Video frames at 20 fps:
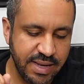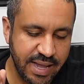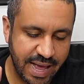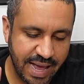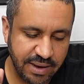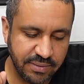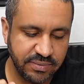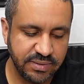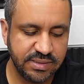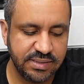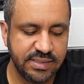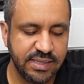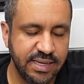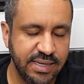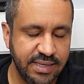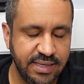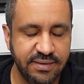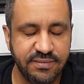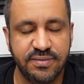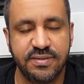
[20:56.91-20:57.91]
I would say
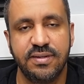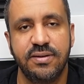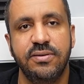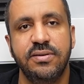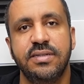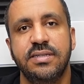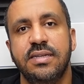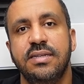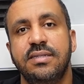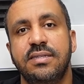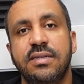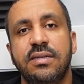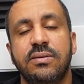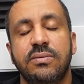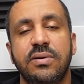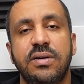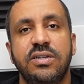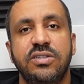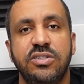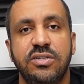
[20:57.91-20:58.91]
give serious
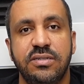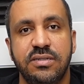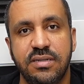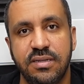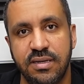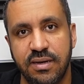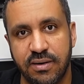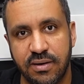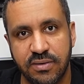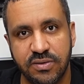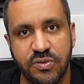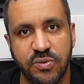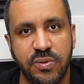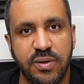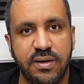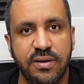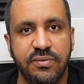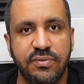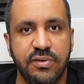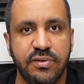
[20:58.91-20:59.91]
consideration to the
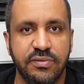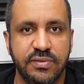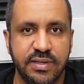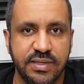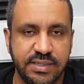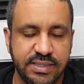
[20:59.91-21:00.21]
R12 over the